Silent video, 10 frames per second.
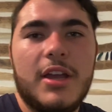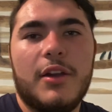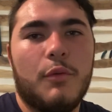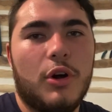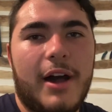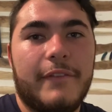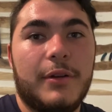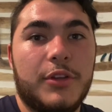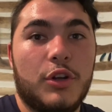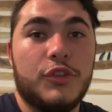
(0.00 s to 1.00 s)
we'll have,
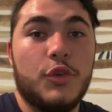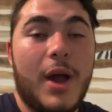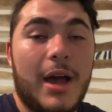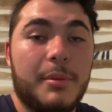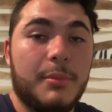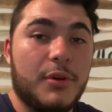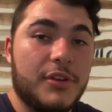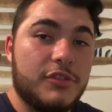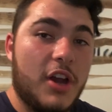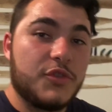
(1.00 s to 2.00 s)
a, you know, two happy
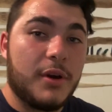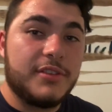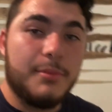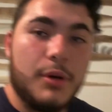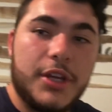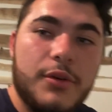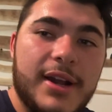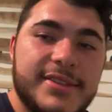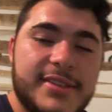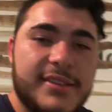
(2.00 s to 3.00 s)
birds. So I just wanted to bring you
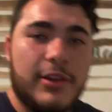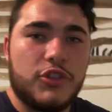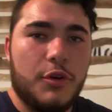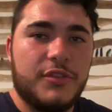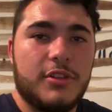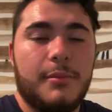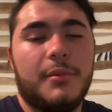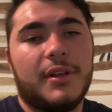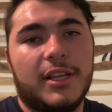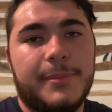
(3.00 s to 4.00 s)
guys this. I'll show you some
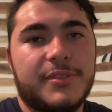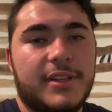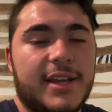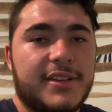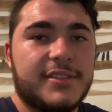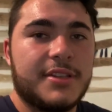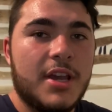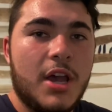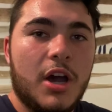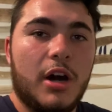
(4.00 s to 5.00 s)
clips next
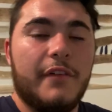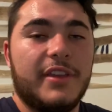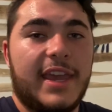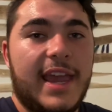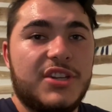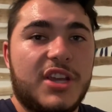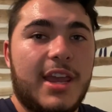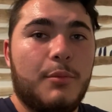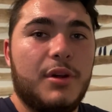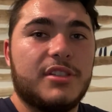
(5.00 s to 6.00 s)
of the cage he
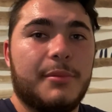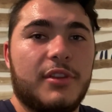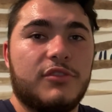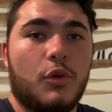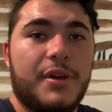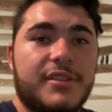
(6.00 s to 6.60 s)
came with, some of the toys